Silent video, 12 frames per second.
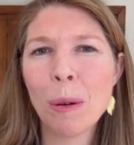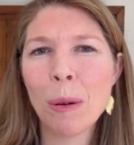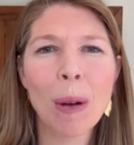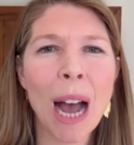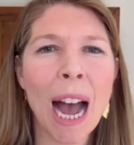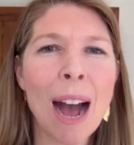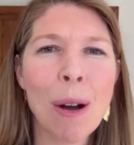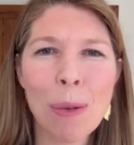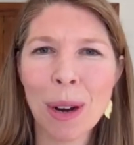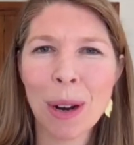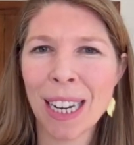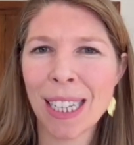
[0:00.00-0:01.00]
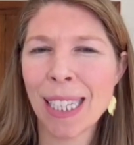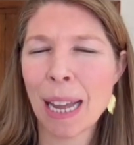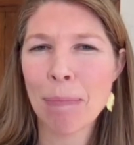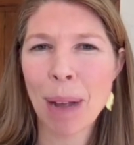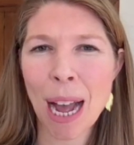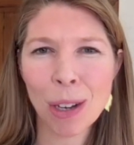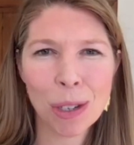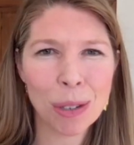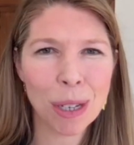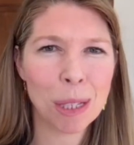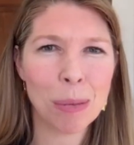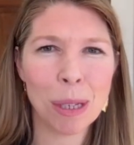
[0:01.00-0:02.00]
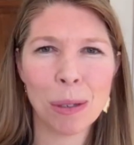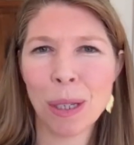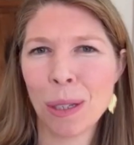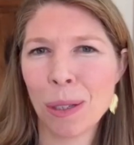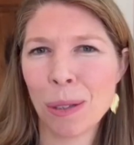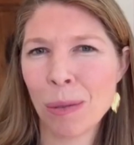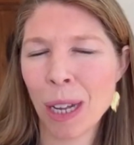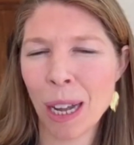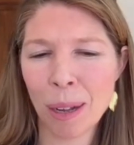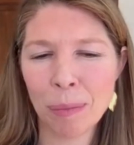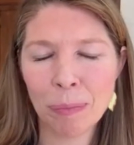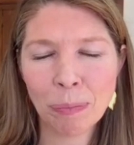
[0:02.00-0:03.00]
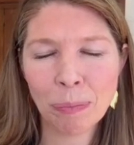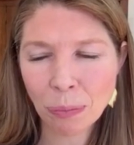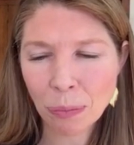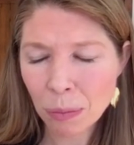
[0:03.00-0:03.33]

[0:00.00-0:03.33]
how we're going to set boundaries between um,